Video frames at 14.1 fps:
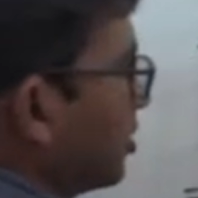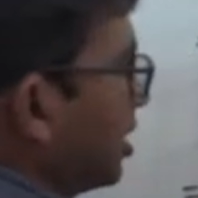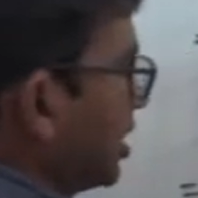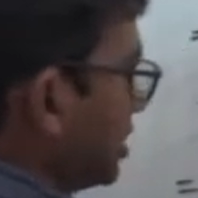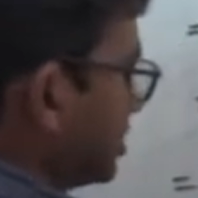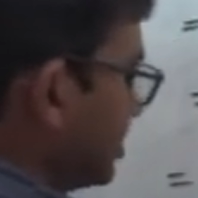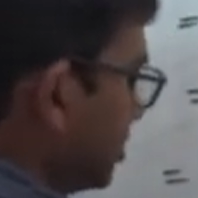
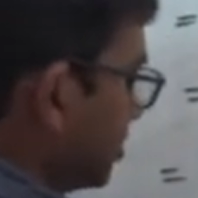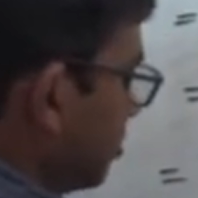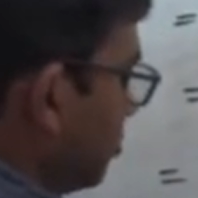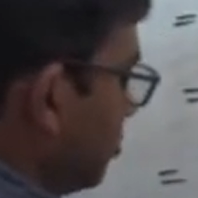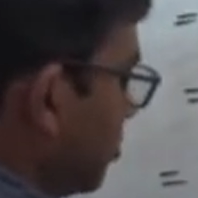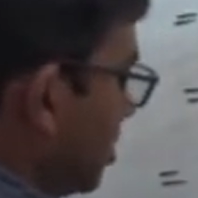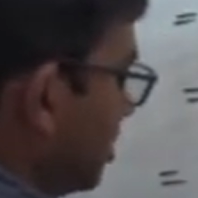minus
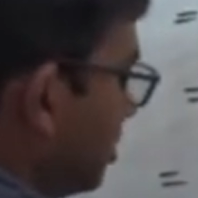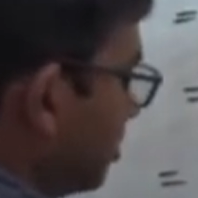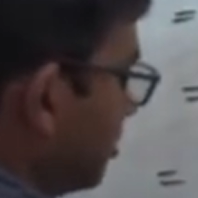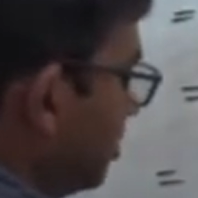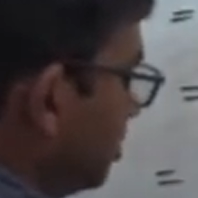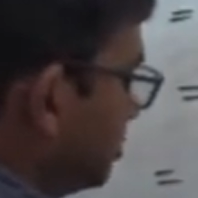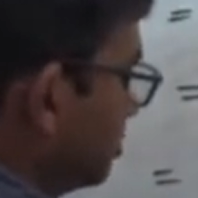AQ1
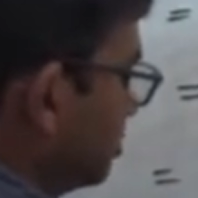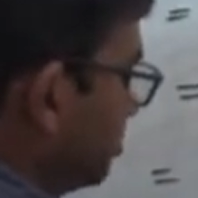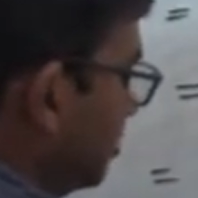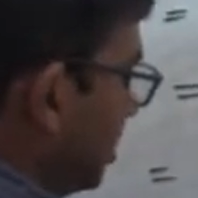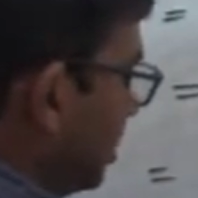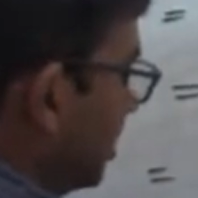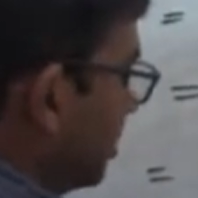equals to
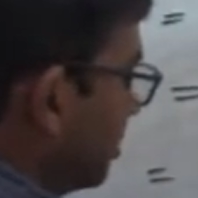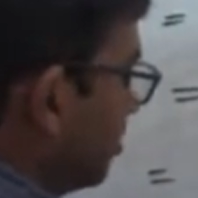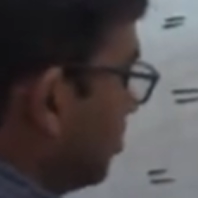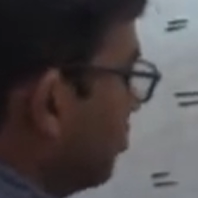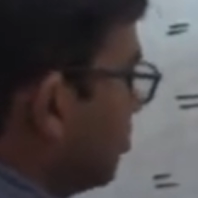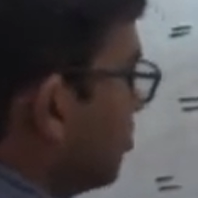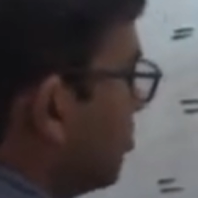
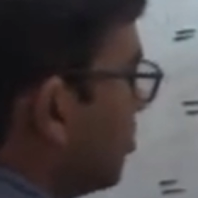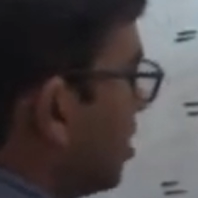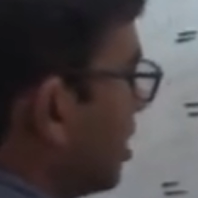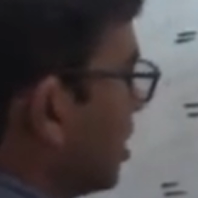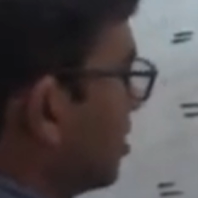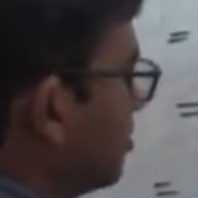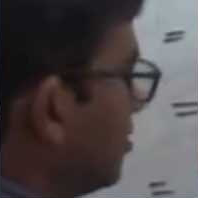
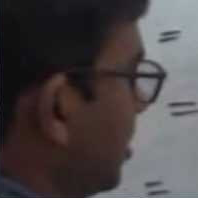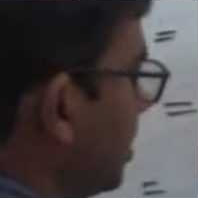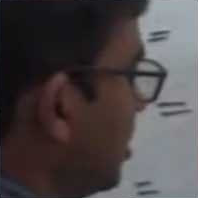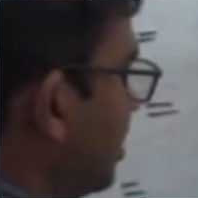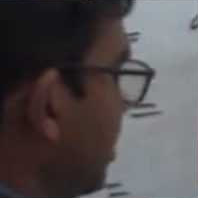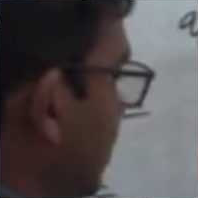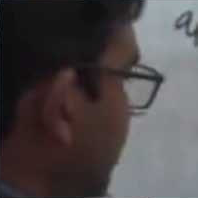AQ1
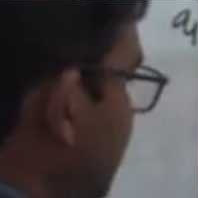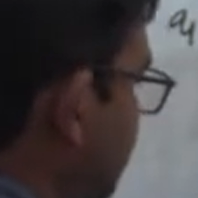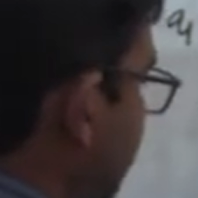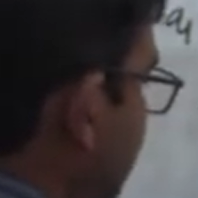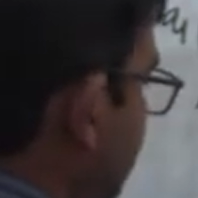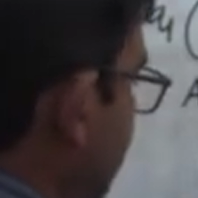minus